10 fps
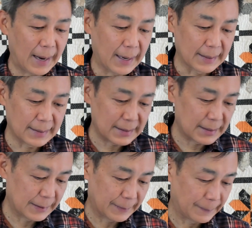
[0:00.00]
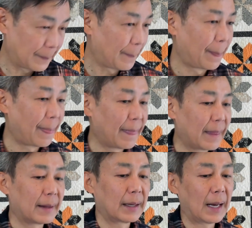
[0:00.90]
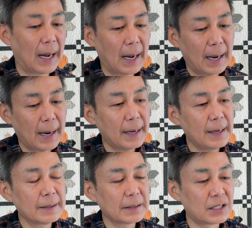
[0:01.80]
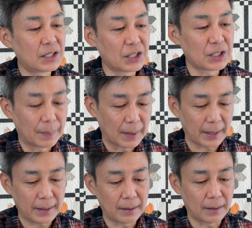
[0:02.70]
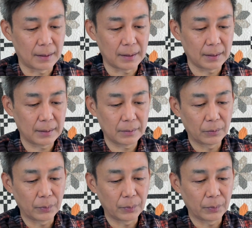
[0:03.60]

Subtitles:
And I stitched mine on